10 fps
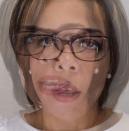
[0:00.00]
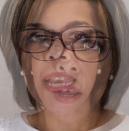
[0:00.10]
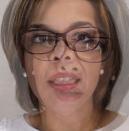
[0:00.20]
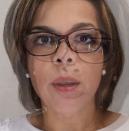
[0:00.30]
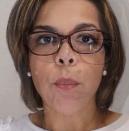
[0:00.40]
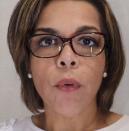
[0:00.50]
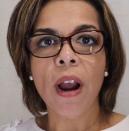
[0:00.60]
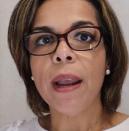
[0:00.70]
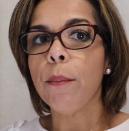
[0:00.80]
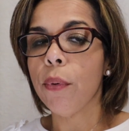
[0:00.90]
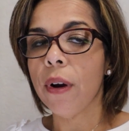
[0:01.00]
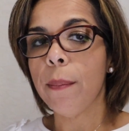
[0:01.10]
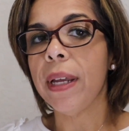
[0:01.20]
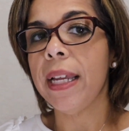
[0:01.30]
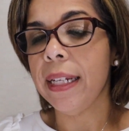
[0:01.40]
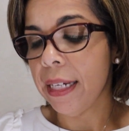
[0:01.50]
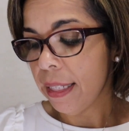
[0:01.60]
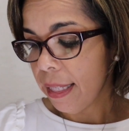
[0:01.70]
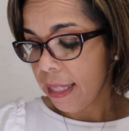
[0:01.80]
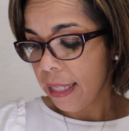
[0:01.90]
it's a prime, prep, and
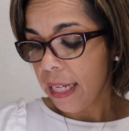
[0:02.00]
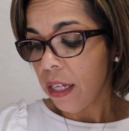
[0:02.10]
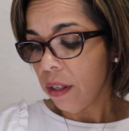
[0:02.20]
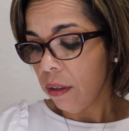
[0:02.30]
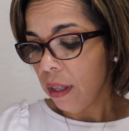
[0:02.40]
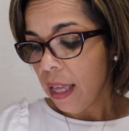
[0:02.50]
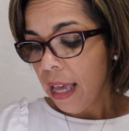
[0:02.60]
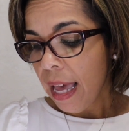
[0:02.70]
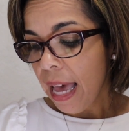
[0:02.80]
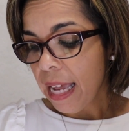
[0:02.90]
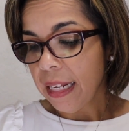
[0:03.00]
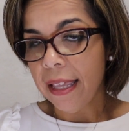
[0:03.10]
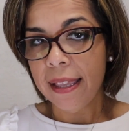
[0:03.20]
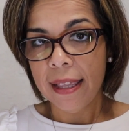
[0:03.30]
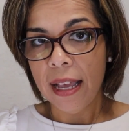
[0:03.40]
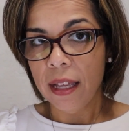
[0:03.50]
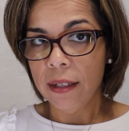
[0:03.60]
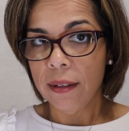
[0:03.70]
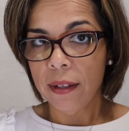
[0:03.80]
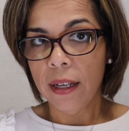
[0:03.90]
conceal, and a
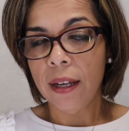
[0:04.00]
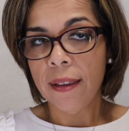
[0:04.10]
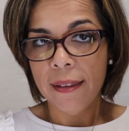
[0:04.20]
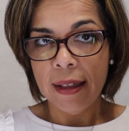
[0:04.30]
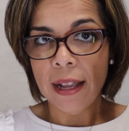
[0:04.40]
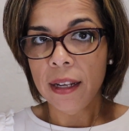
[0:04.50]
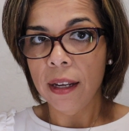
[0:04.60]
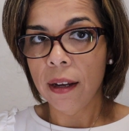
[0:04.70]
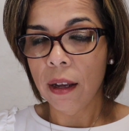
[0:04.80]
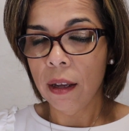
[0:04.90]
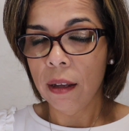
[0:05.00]
setting